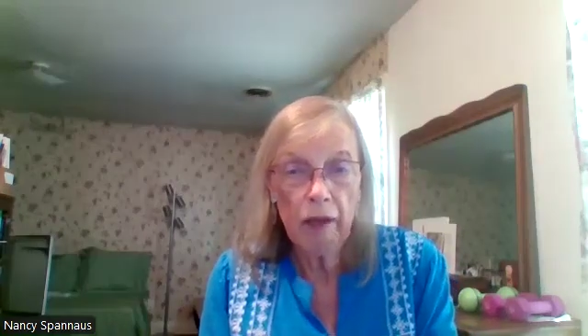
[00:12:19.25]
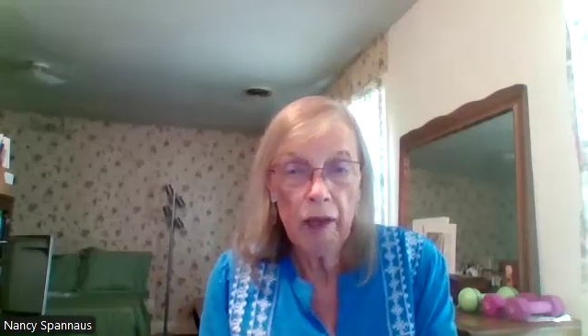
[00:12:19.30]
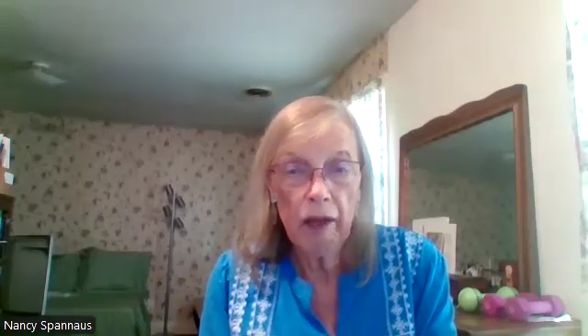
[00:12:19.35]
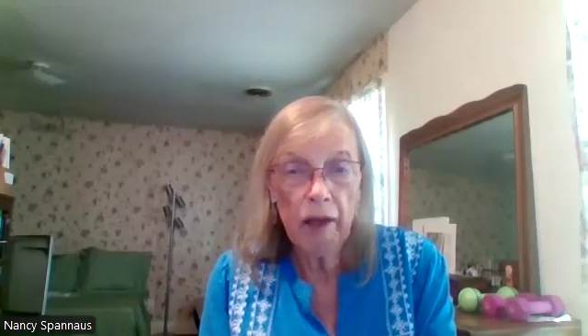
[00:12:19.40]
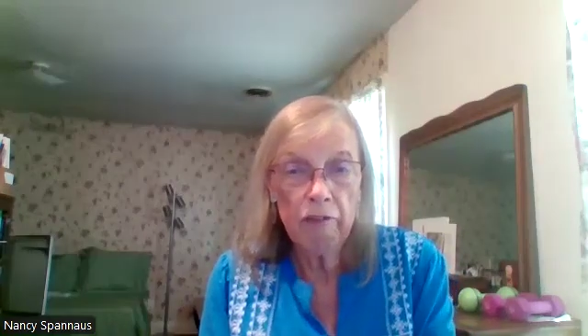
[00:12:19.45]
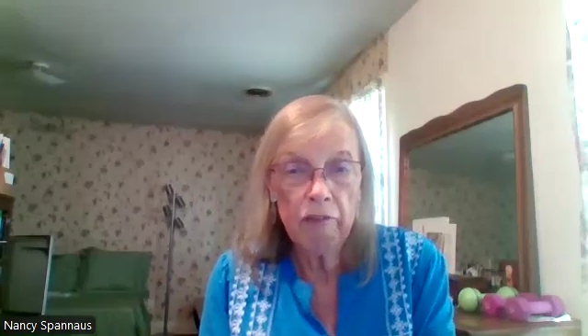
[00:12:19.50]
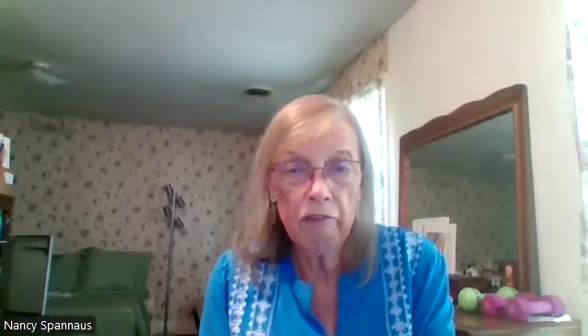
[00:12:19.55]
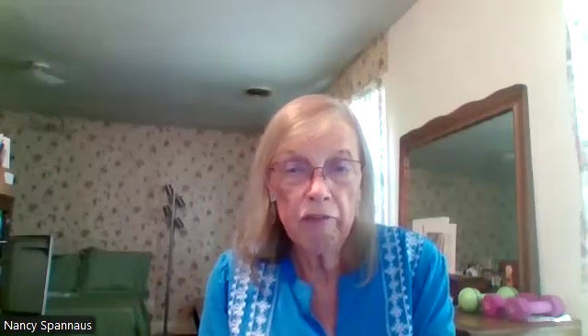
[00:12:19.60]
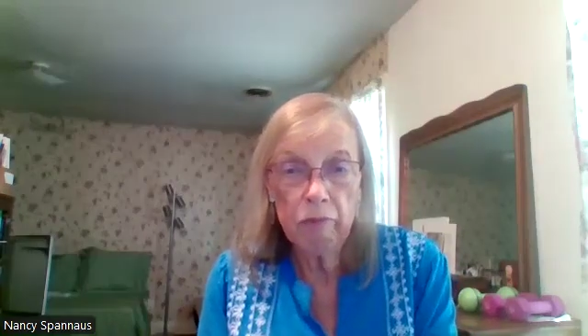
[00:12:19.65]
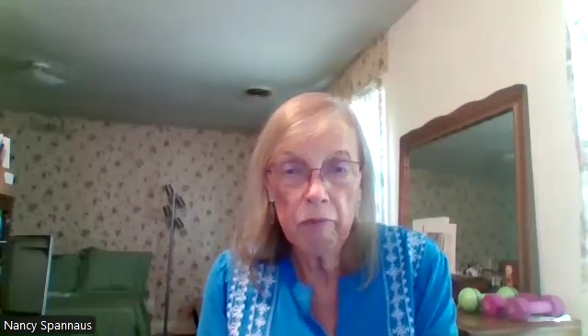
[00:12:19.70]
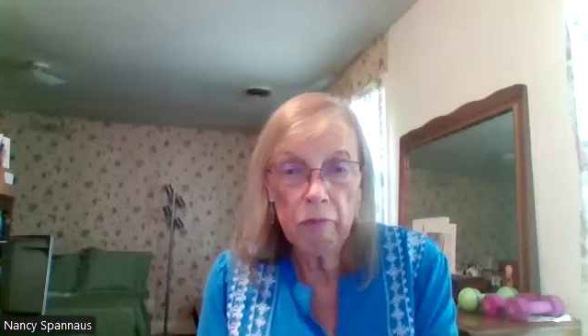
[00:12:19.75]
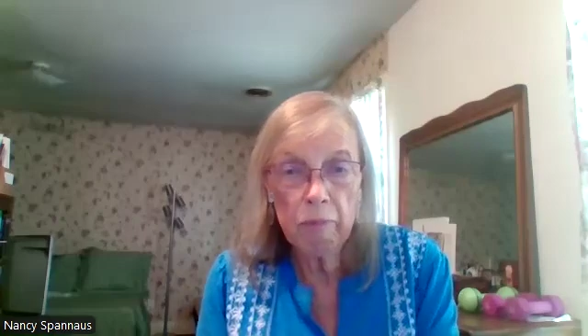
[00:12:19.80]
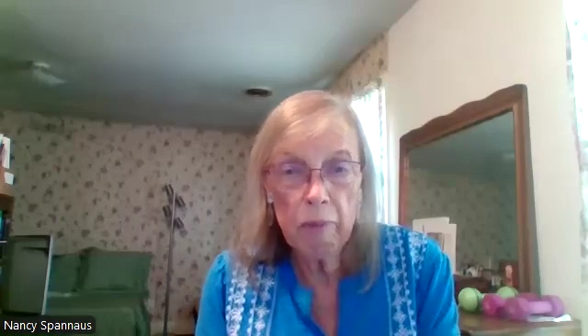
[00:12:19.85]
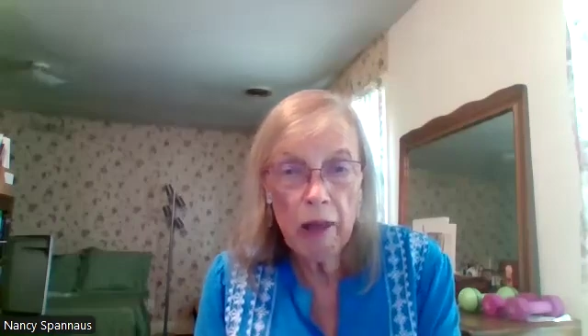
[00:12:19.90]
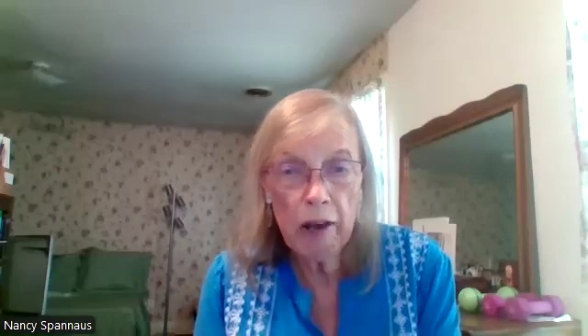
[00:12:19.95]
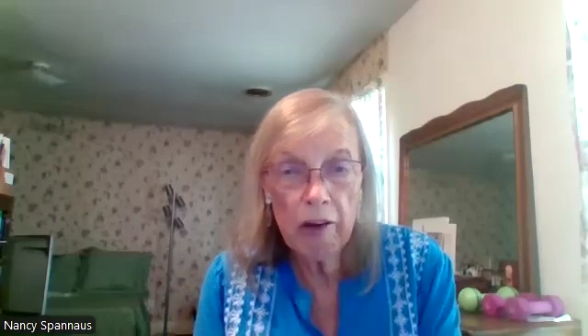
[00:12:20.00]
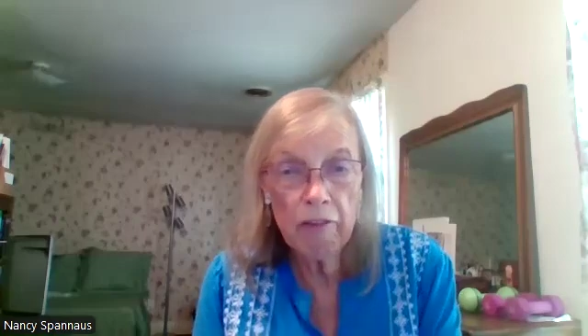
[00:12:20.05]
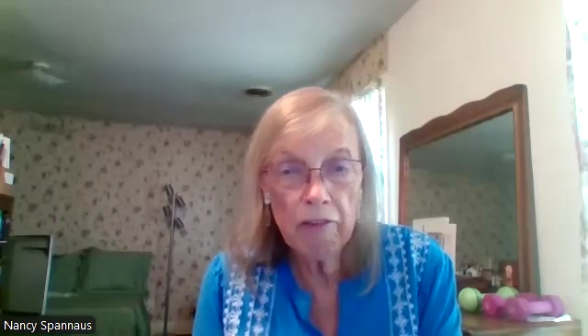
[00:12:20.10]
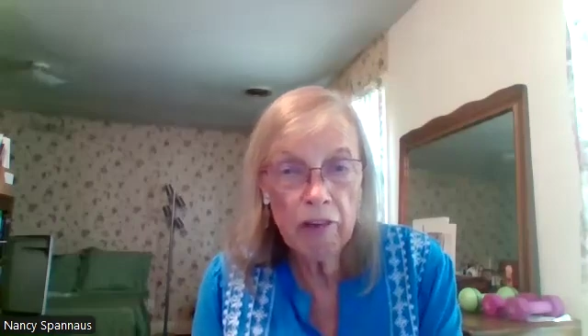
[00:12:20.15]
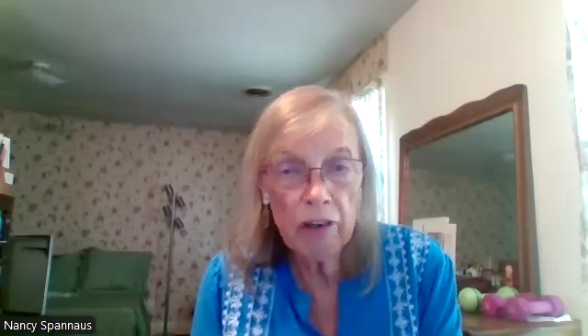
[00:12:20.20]
have
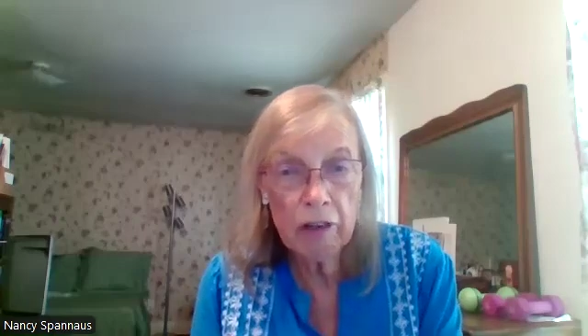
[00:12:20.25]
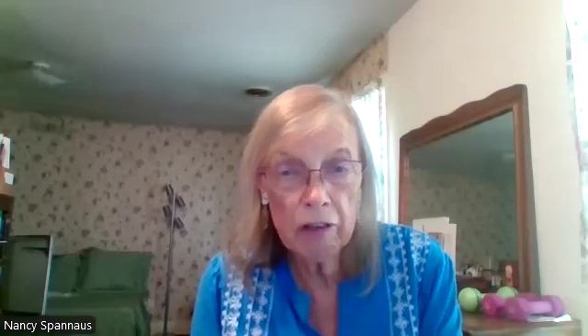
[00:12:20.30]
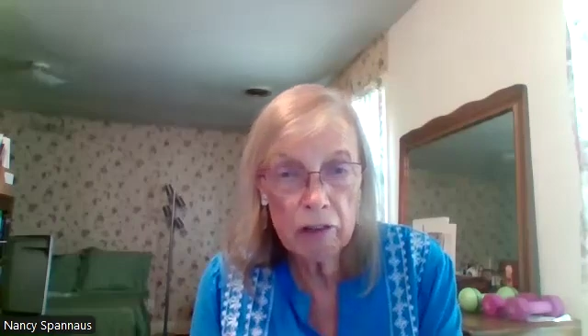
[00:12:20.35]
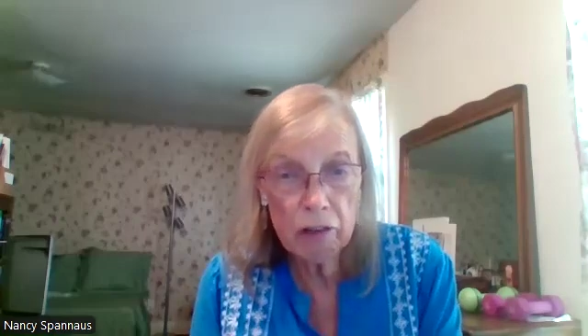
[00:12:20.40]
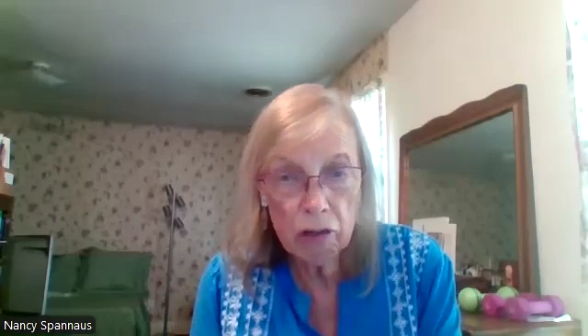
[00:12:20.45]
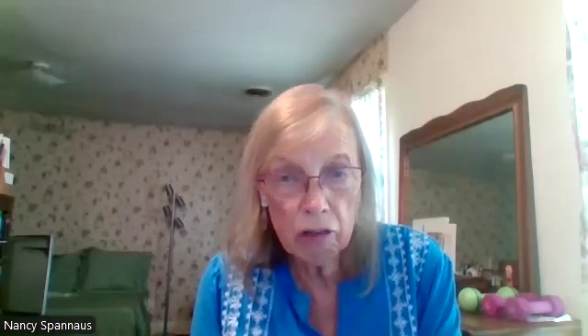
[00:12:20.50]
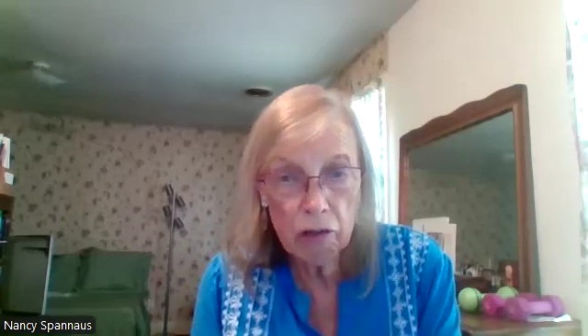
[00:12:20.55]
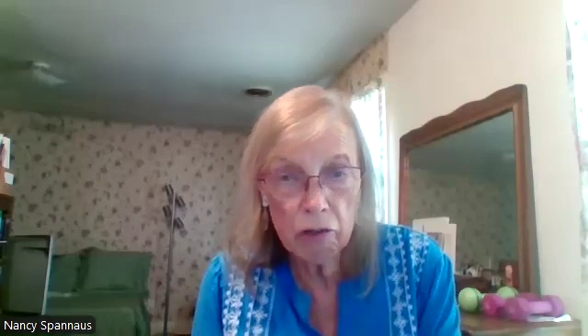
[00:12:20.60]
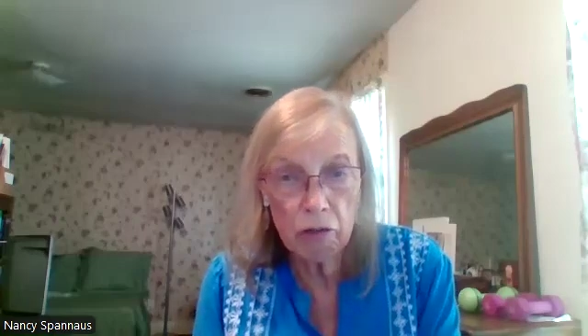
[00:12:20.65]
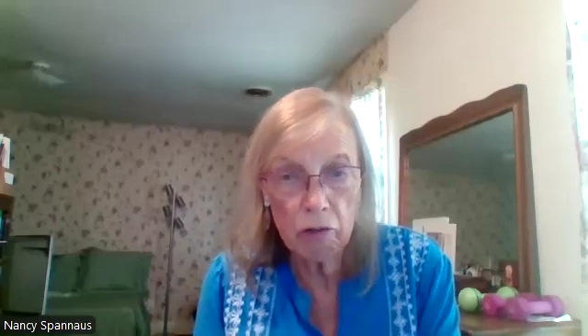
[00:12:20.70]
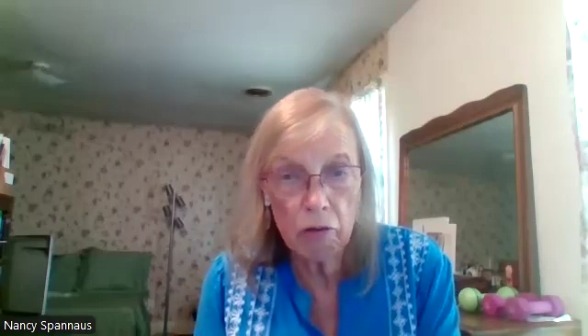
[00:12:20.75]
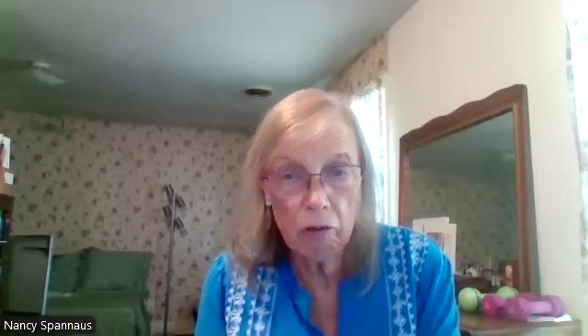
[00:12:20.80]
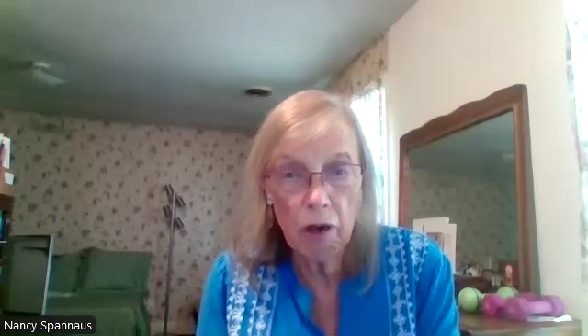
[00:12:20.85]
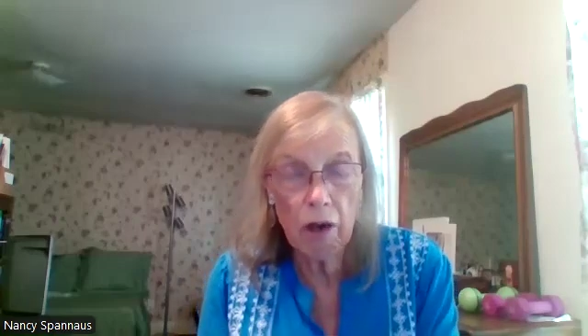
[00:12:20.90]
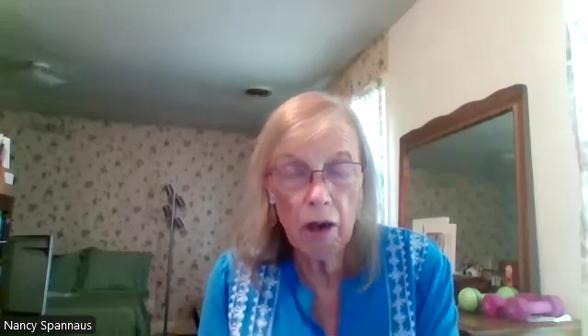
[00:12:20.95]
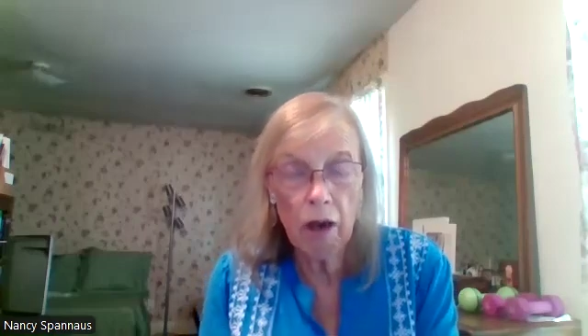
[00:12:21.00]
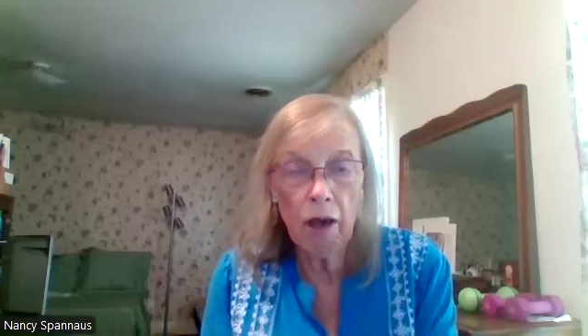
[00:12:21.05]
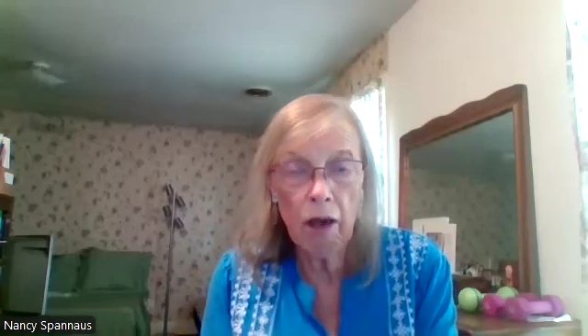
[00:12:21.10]
benefited you.